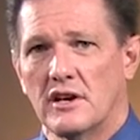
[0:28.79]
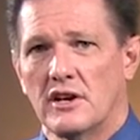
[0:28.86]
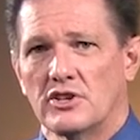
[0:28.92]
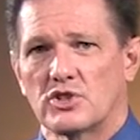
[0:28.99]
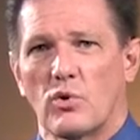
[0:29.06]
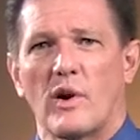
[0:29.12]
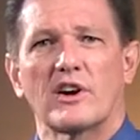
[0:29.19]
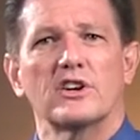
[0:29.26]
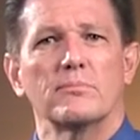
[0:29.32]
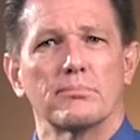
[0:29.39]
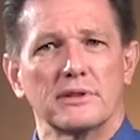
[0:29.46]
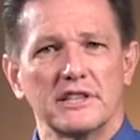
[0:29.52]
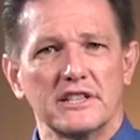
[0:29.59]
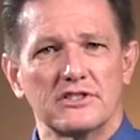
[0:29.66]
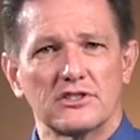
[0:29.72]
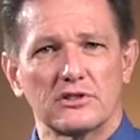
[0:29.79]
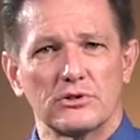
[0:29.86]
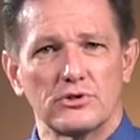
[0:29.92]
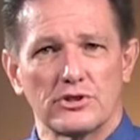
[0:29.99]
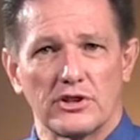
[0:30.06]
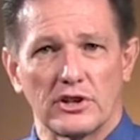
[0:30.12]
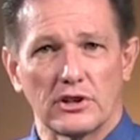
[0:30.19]
so our complete
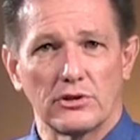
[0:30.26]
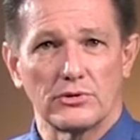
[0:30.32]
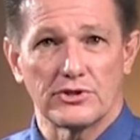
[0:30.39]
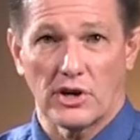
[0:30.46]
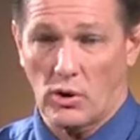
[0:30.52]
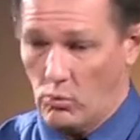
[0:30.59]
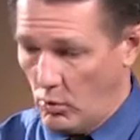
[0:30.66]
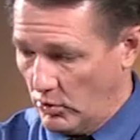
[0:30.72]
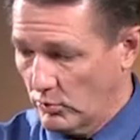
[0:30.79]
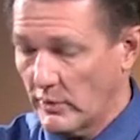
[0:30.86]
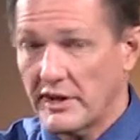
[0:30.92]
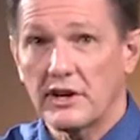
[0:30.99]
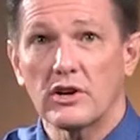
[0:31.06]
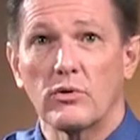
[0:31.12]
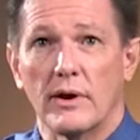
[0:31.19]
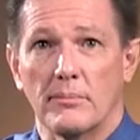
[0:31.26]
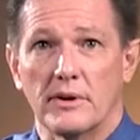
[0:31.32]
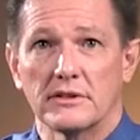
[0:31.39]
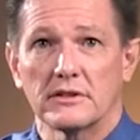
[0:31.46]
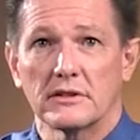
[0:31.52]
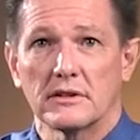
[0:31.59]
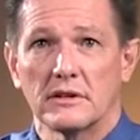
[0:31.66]
solution includes our award-winning equipment,